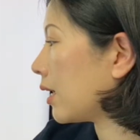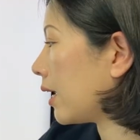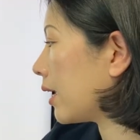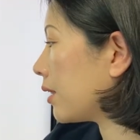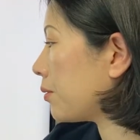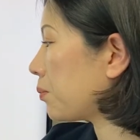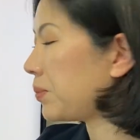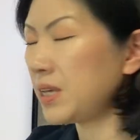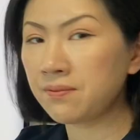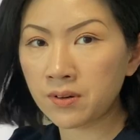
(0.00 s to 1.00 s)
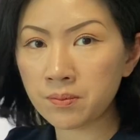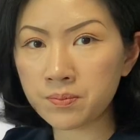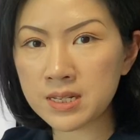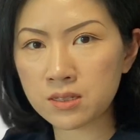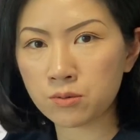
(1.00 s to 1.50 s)
and the be verb
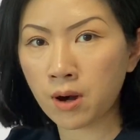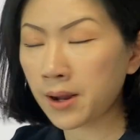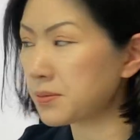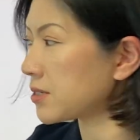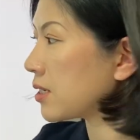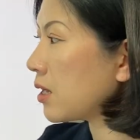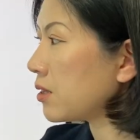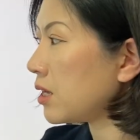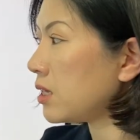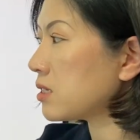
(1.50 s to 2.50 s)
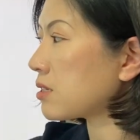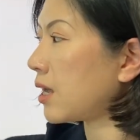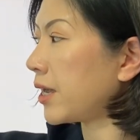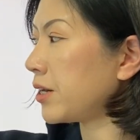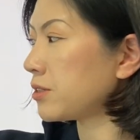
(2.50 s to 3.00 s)
describes the
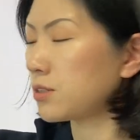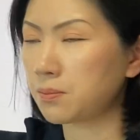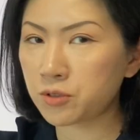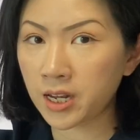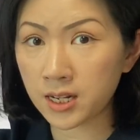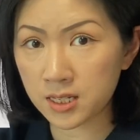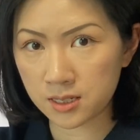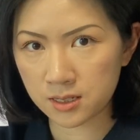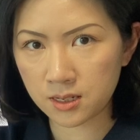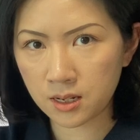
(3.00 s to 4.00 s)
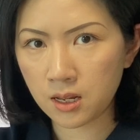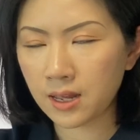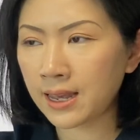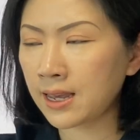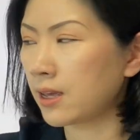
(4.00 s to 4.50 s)
entire subject
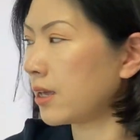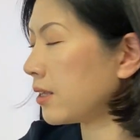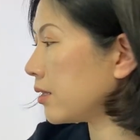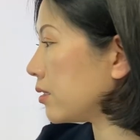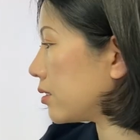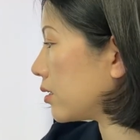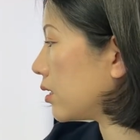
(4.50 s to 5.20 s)
and